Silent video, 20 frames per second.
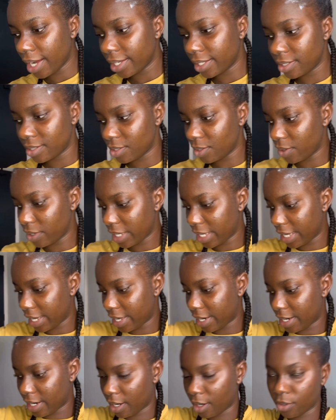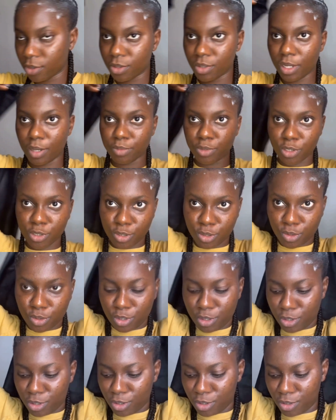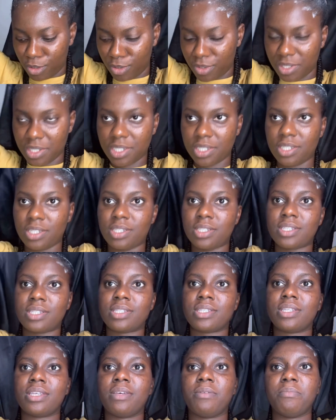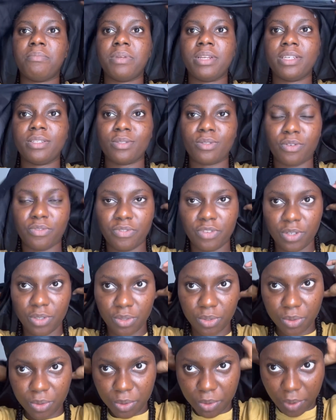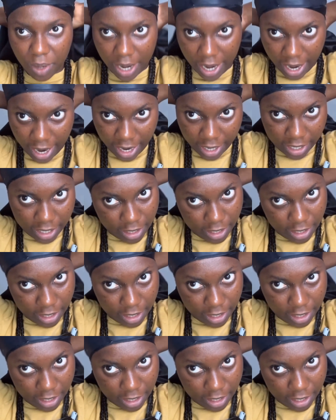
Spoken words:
is not here now, so I'm just going to use this in place of a do-rag.